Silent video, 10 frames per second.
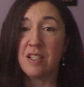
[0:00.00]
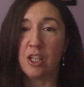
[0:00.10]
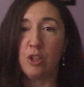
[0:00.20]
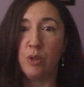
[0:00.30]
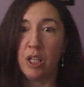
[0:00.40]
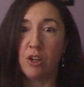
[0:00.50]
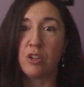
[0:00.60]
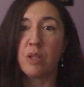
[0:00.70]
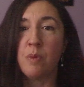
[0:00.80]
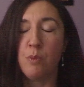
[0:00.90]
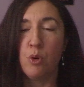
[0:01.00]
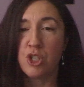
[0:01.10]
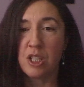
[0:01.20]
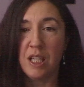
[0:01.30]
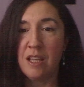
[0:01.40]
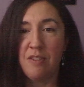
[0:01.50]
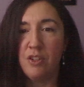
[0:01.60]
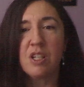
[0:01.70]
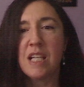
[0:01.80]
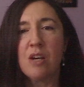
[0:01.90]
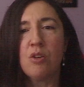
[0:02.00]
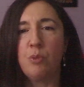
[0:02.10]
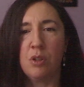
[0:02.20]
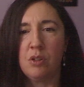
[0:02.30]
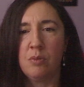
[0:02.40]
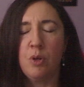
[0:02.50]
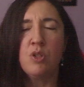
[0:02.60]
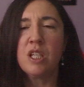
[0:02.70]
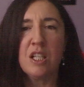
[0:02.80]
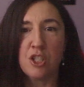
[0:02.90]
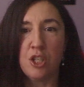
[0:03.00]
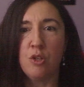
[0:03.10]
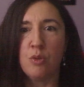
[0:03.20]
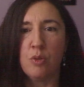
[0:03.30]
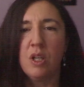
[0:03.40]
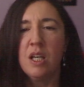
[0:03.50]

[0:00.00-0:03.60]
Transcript: including hurt them emotionally, they feel terrible. Most kids do.